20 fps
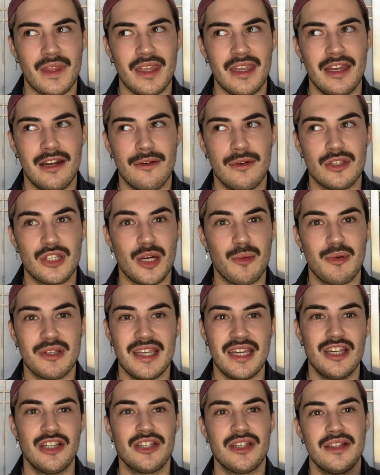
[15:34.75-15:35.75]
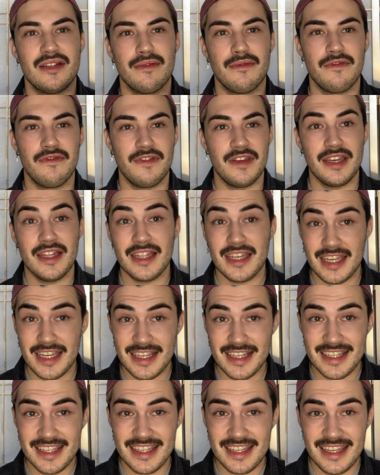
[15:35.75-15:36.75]
you know, interpretation of
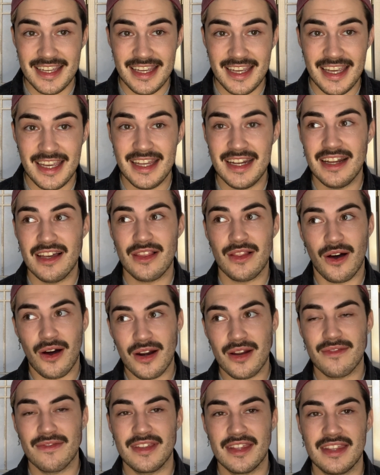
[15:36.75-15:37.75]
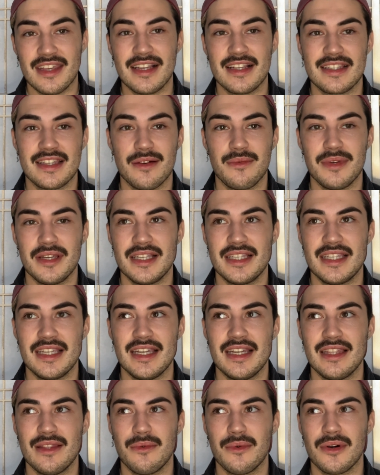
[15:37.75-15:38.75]
feelings in a lot of the things that we
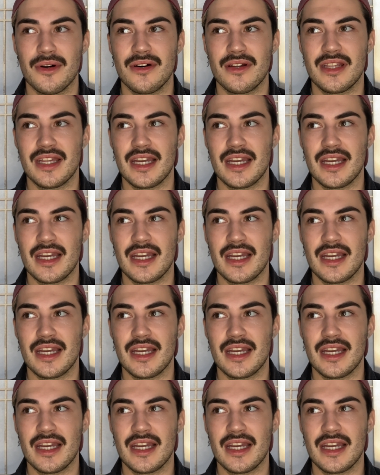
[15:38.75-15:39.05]
see in the world.